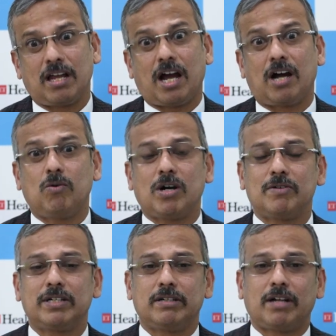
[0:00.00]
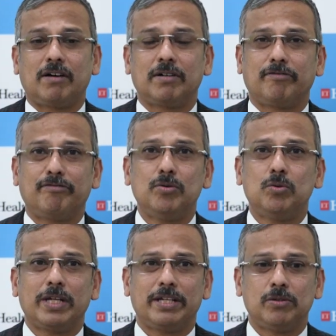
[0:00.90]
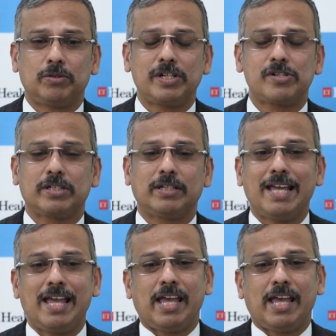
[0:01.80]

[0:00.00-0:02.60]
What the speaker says: how our food and nutrition